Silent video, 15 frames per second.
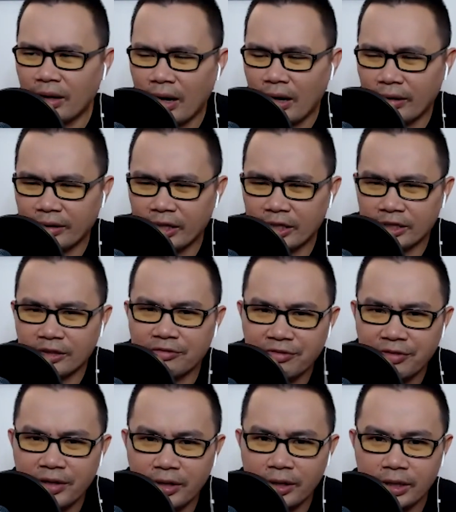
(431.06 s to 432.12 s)
there's a
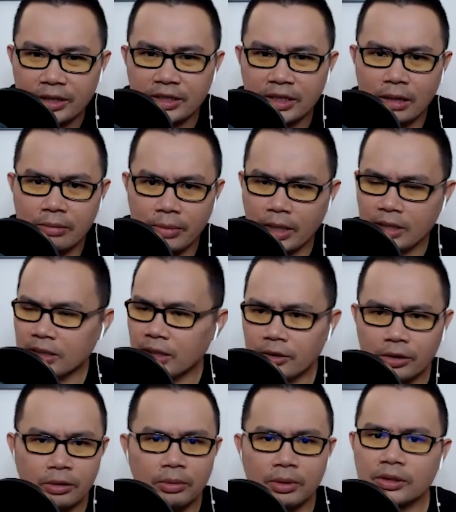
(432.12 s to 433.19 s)
fear inside me, I say, you
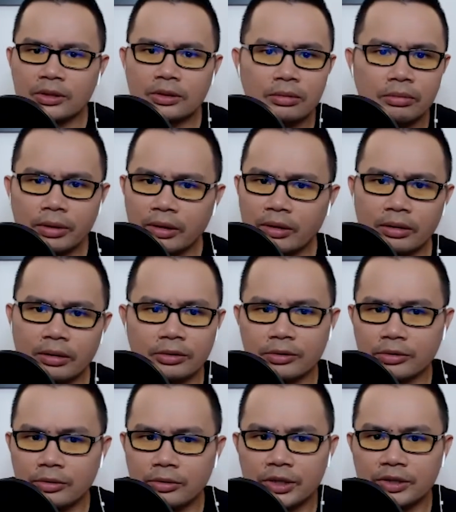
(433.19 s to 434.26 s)
know what, screw it,
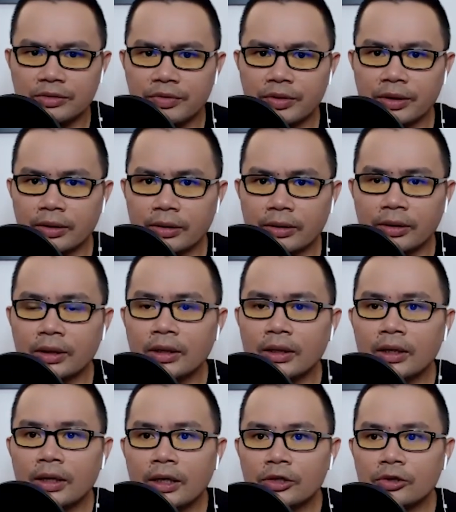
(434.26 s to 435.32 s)
screw this fear.
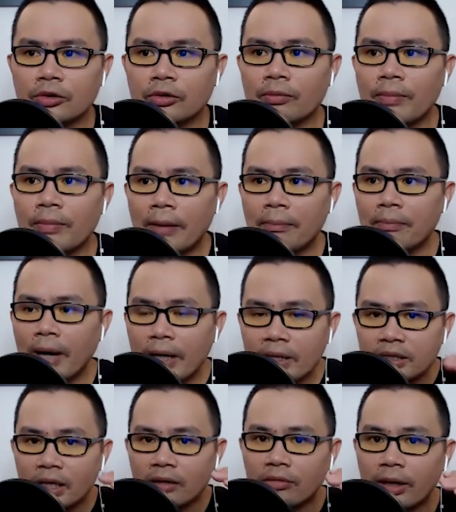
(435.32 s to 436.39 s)
So my
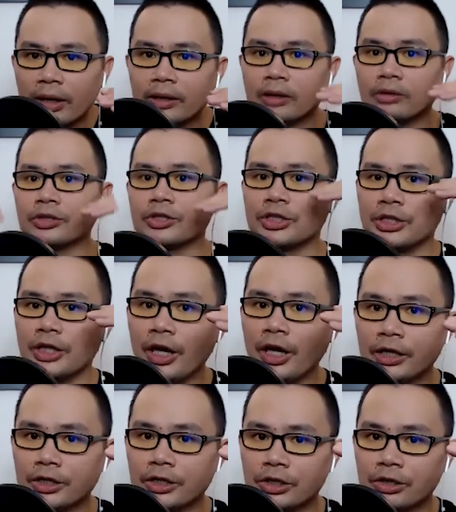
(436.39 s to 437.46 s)
mindset right now
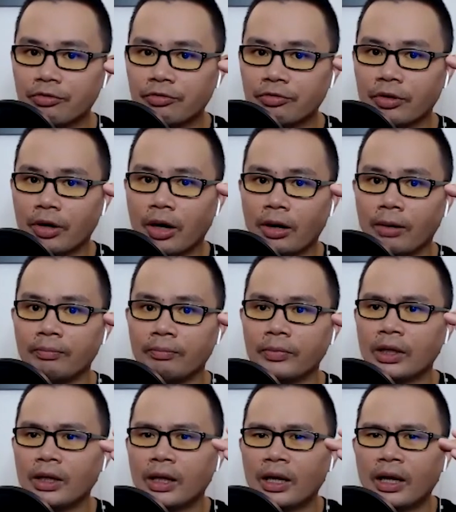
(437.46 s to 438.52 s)
changed from
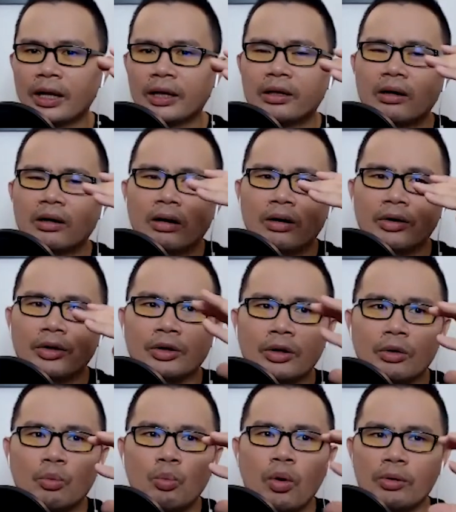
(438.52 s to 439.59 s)
like, oh, you
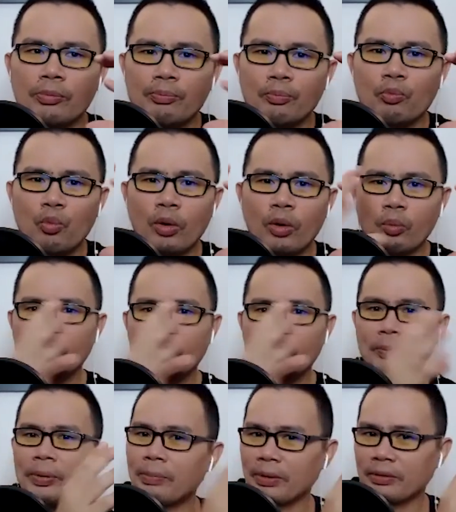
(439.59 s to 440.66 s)
know, what will
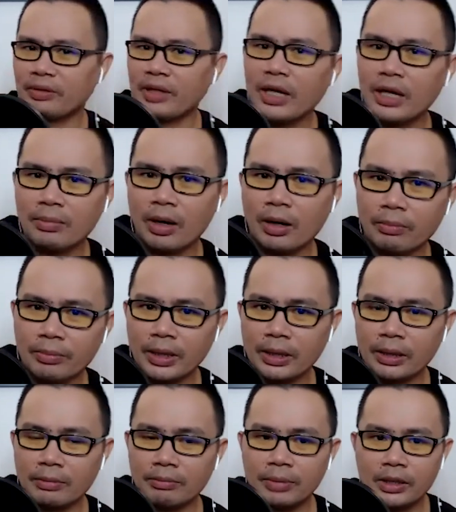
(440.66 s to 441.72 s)
people think about
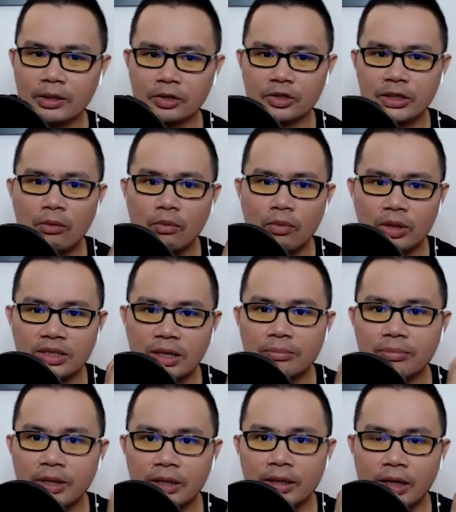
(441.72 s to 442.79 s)
me? Because that was
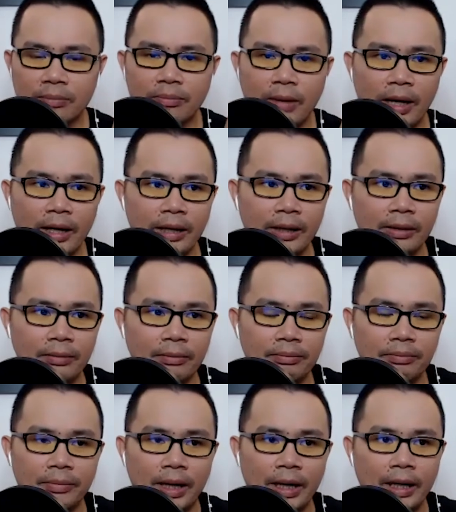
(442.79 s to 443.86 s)
something that my
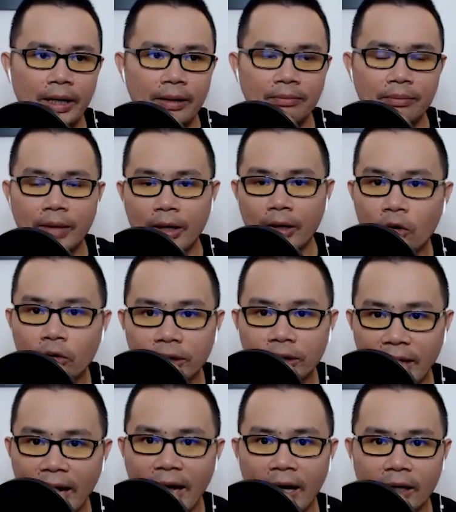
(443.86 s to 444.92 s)
own
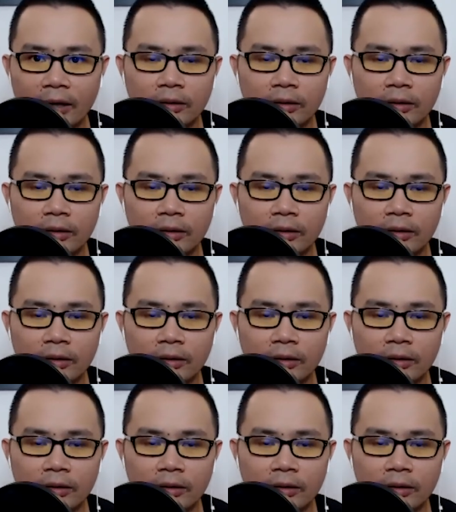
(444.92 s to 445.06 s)
dad